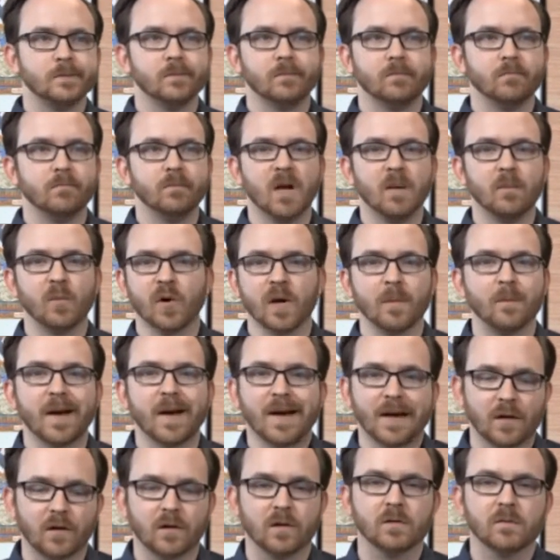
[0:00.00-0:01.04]
memory
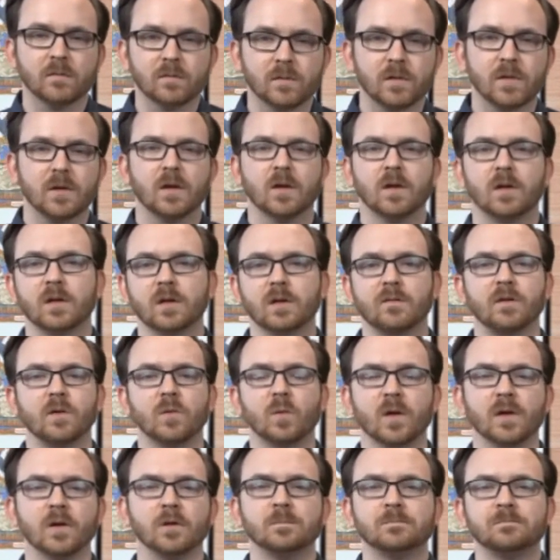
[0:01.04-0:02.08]
maker, if you
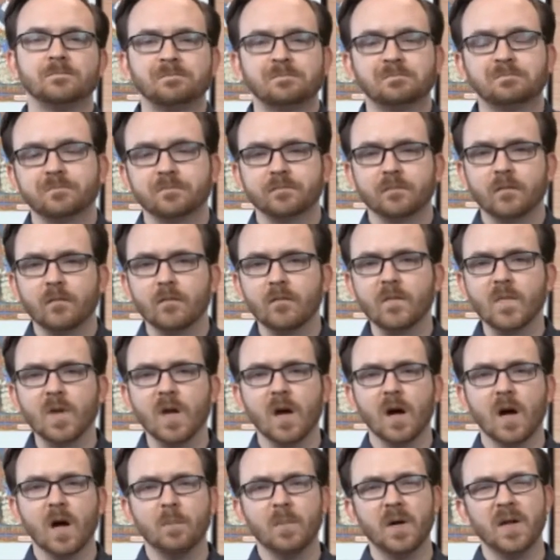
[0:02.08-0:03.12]
will.
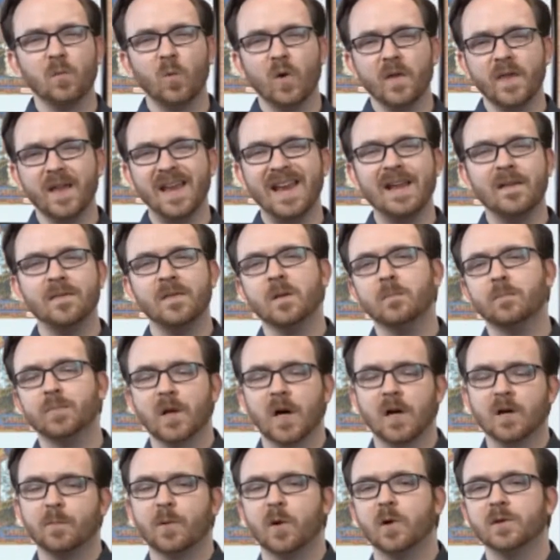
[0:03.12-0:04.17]
But within the
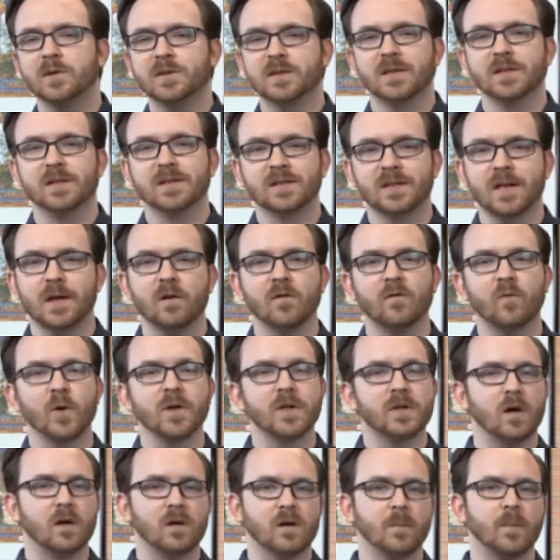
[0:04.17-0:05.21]
blog post itself, we
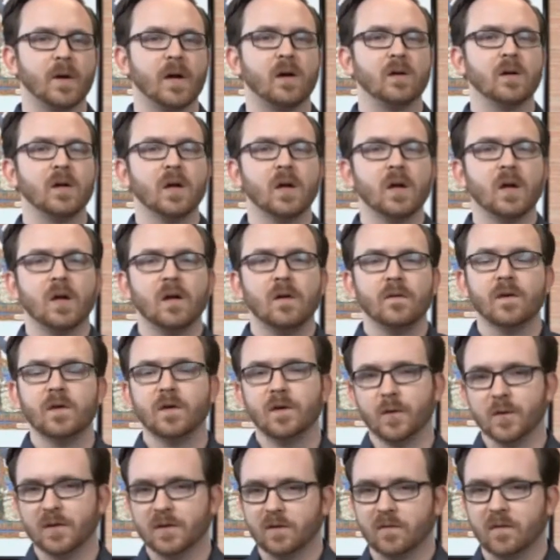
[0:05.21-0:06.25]
talk about the
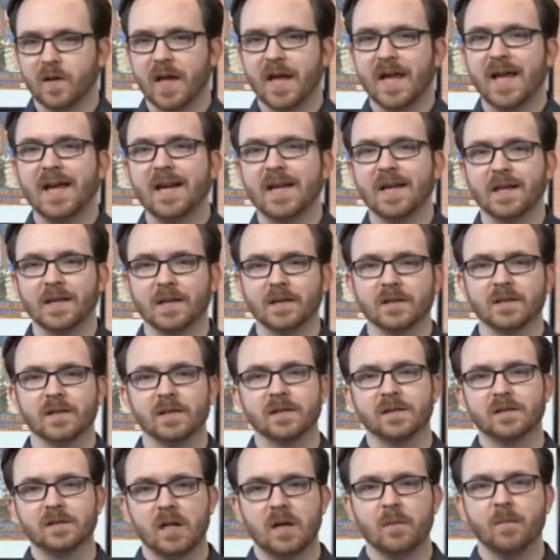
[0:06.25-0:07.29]
use of headings and
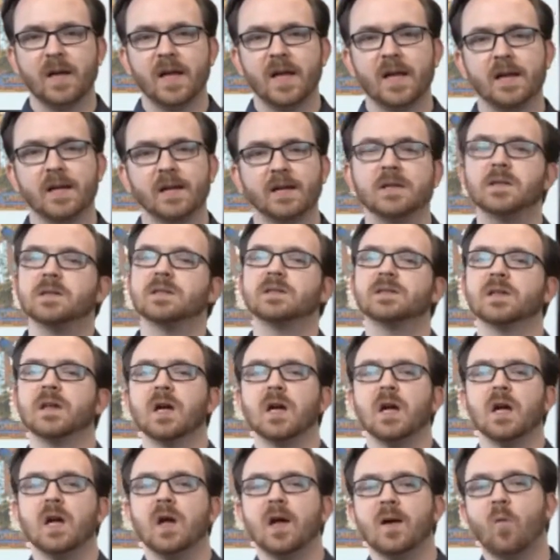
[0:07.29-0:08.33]
subheadings,
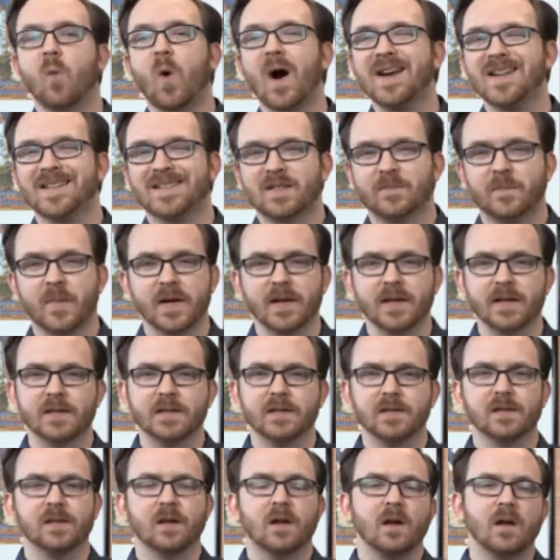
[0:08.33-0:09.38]
white
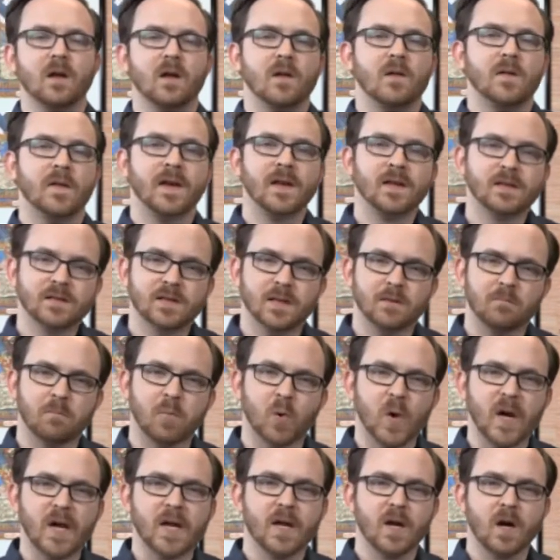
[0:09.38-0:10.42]
space, things that
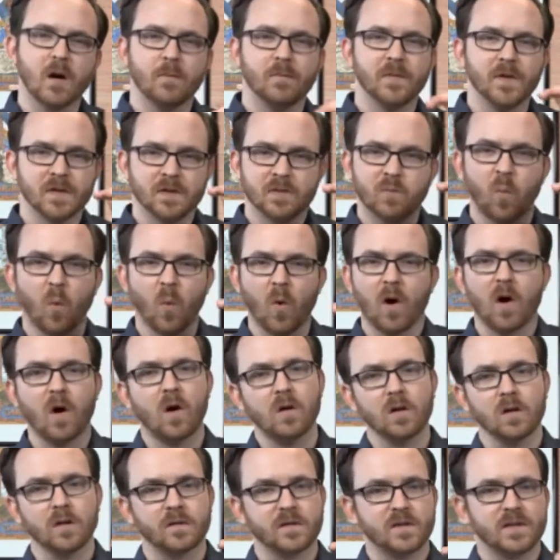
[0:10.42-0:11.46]
break up this
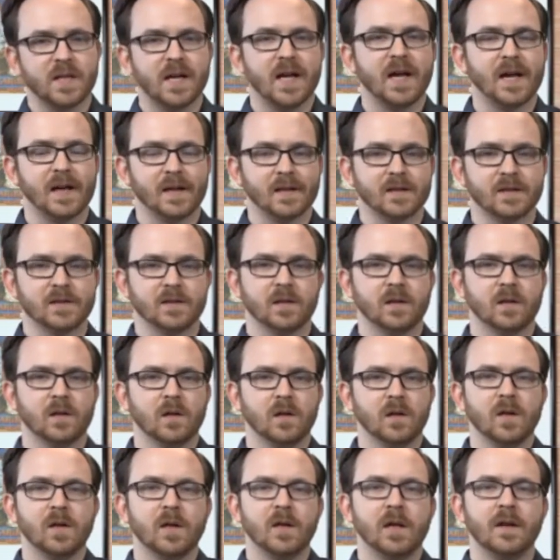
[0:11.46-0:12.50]
wall of text
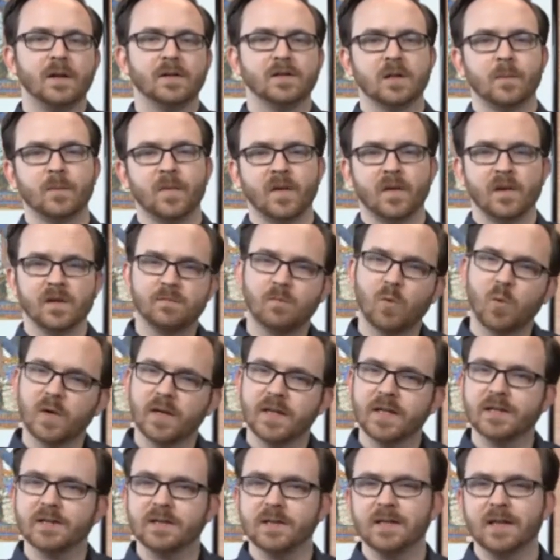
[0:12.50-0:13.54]
into something that's more
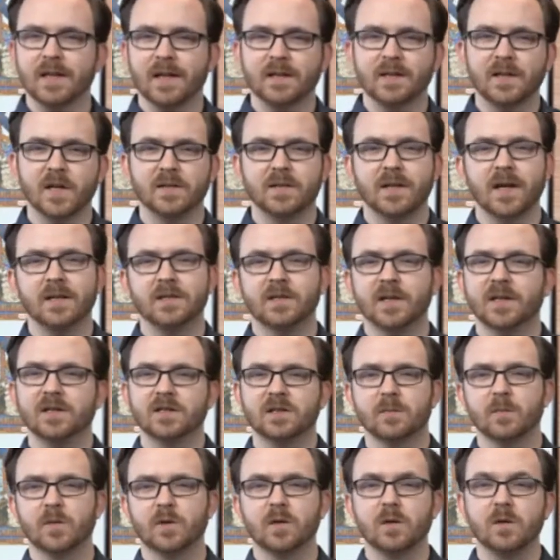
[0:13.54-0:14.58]
easily
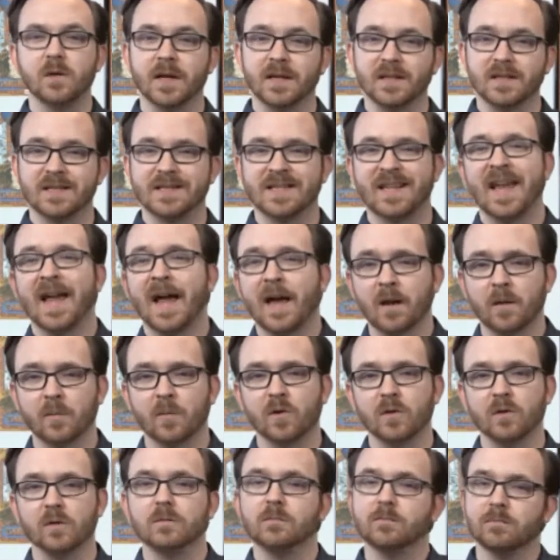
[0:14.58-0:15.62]
digestible and
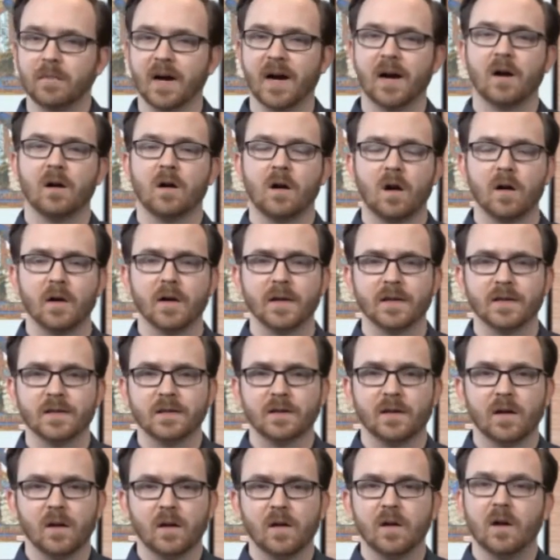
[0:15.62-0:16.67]
scannable by our
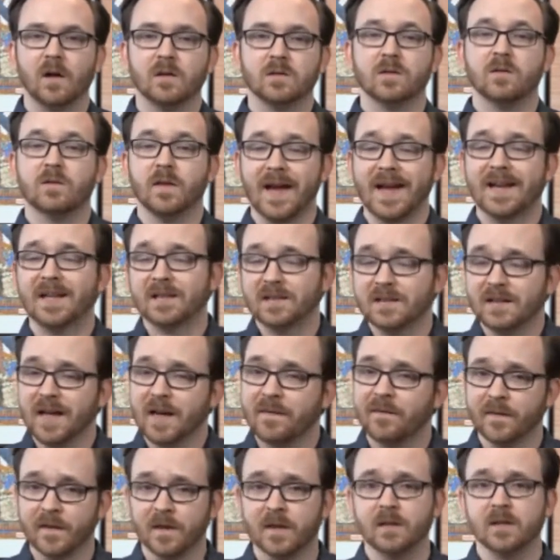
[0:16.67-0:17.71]
audience. So that is
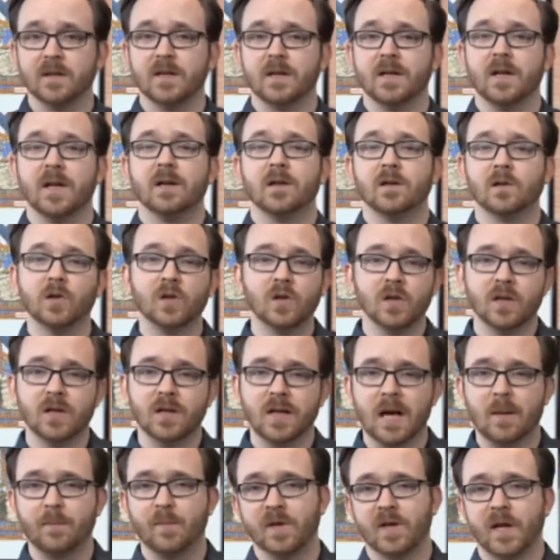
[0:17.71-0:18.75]
definitely a good
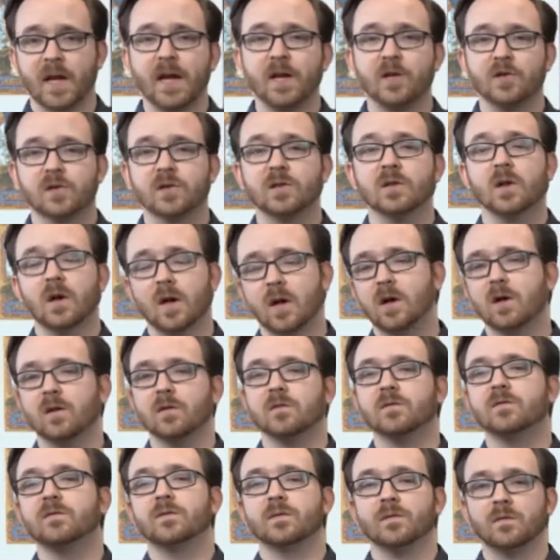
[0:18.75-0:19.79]
application
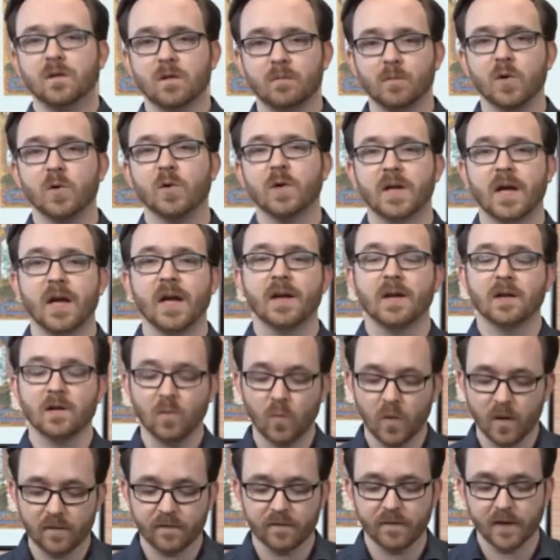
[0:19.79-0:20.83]
of communicating
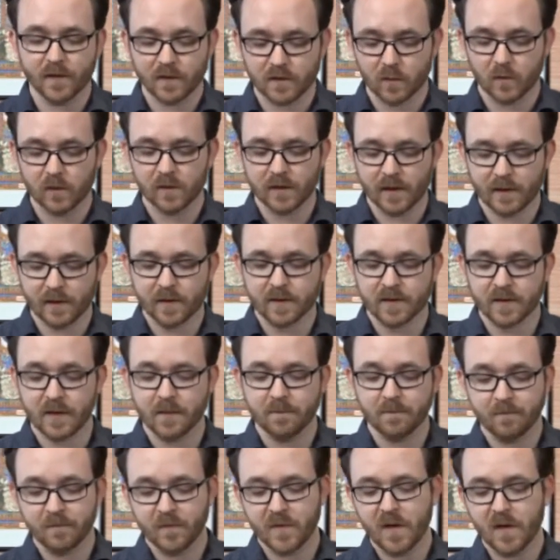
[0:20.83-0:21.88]
with visual literacy.
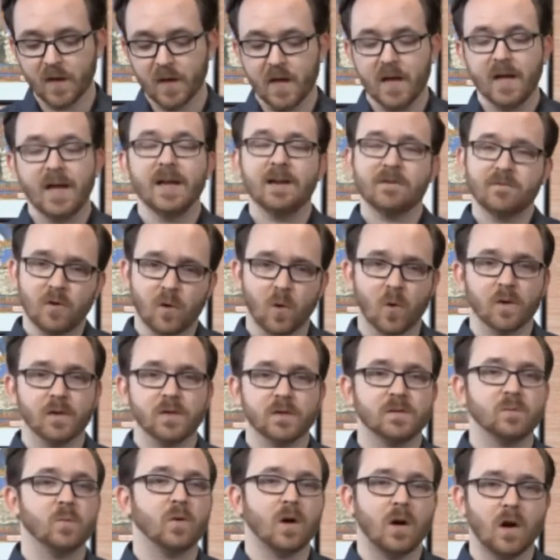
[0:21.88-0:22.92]
And of
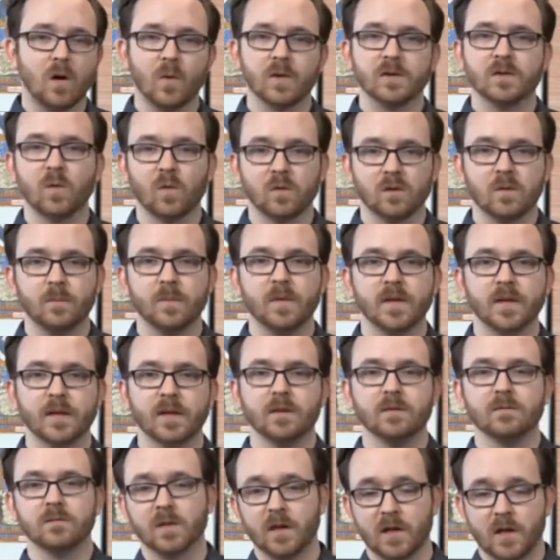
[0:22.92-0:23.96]
course, we're always going to
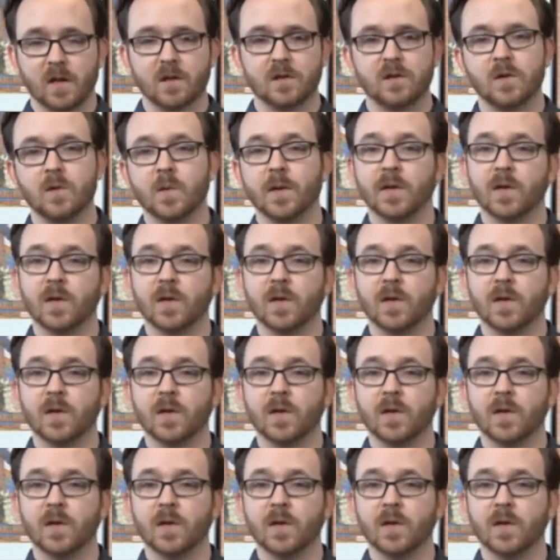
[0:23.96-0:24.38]
be looking to and